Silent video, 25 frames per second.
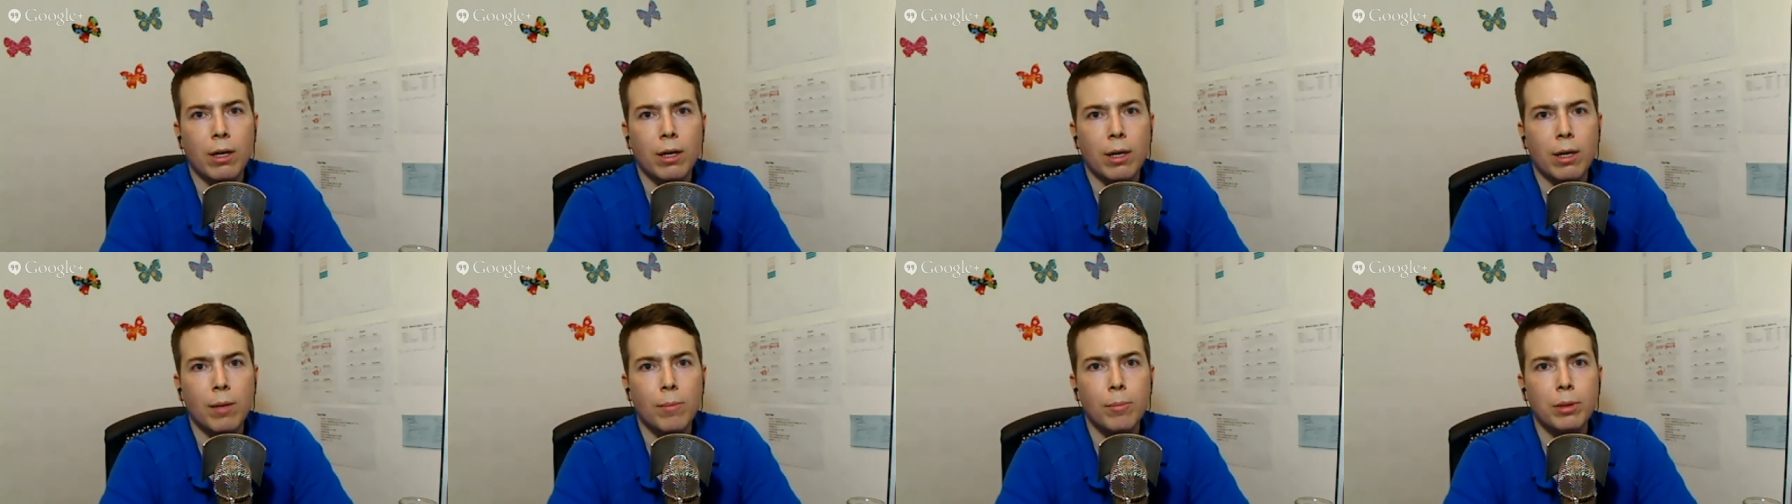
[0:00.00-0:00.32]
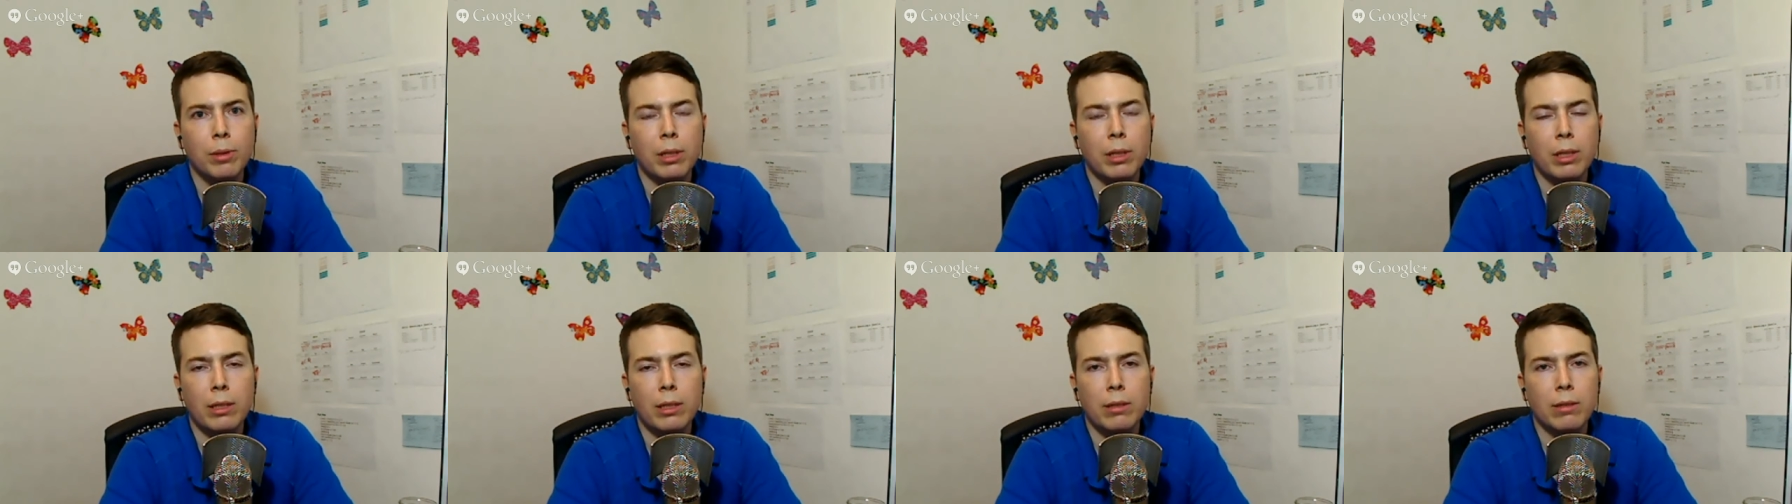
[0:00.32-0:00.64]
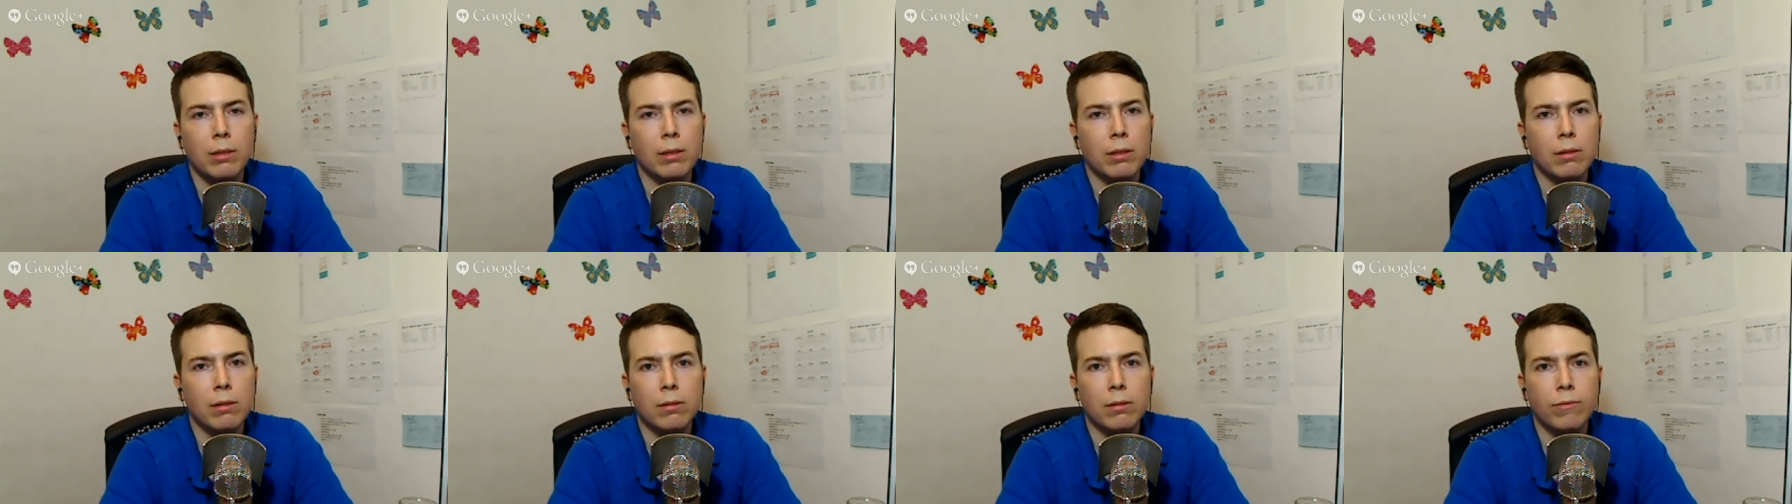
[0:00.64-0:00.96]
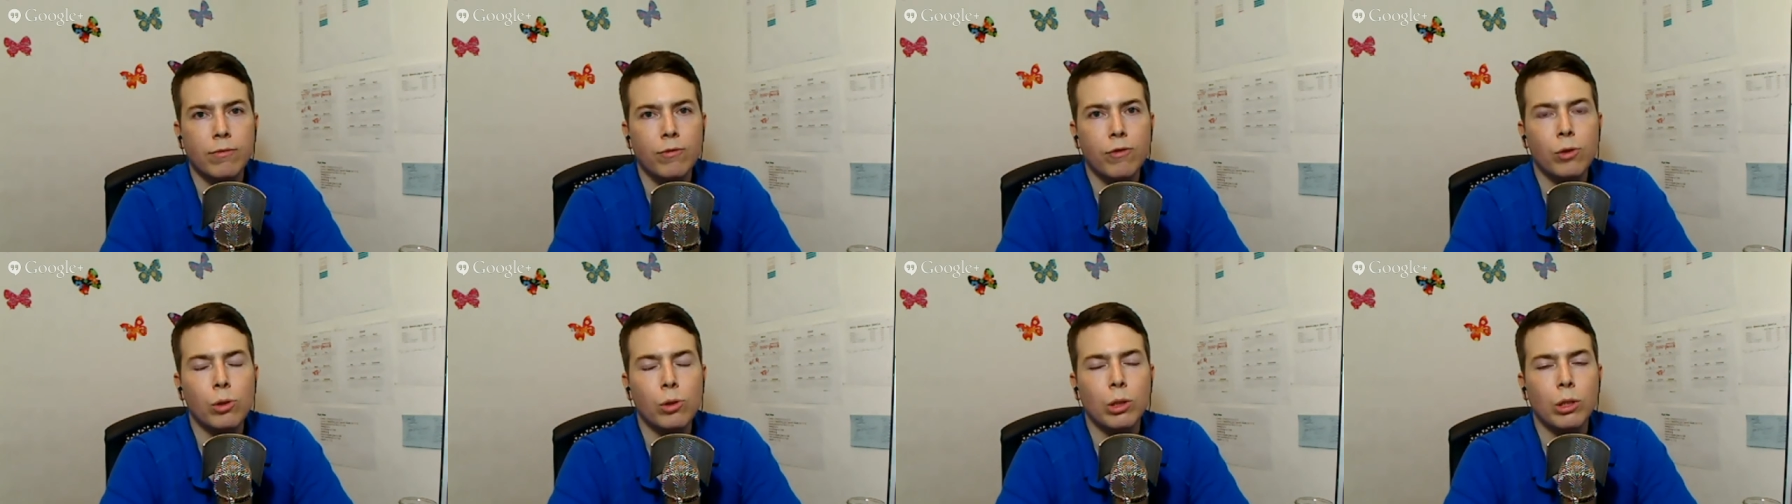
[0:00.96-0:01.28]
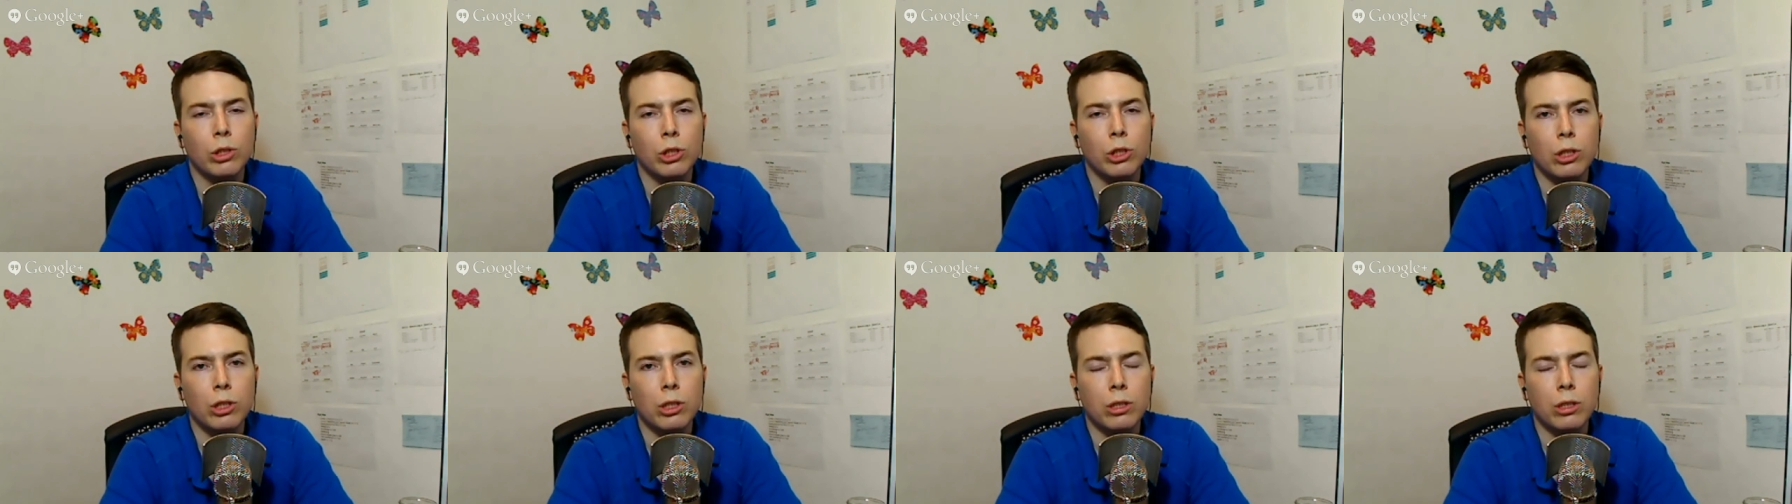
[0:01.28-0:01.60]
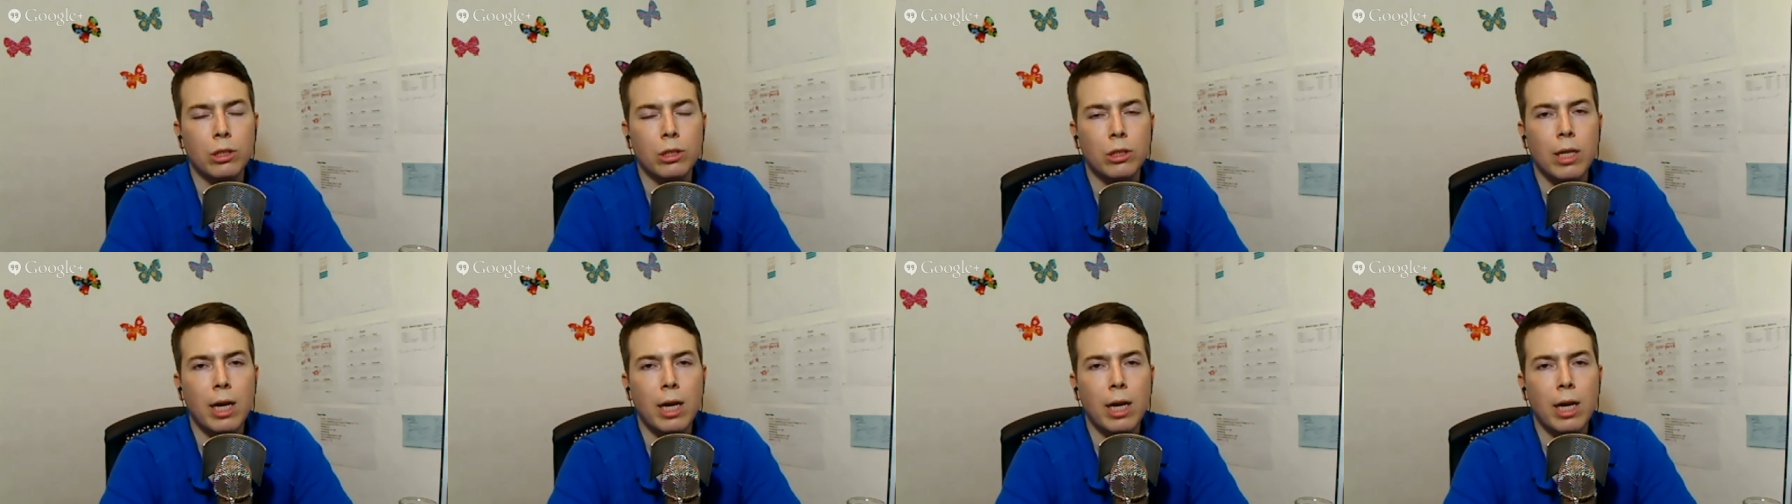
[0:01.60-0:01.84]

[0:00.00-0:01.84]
complete foolishness,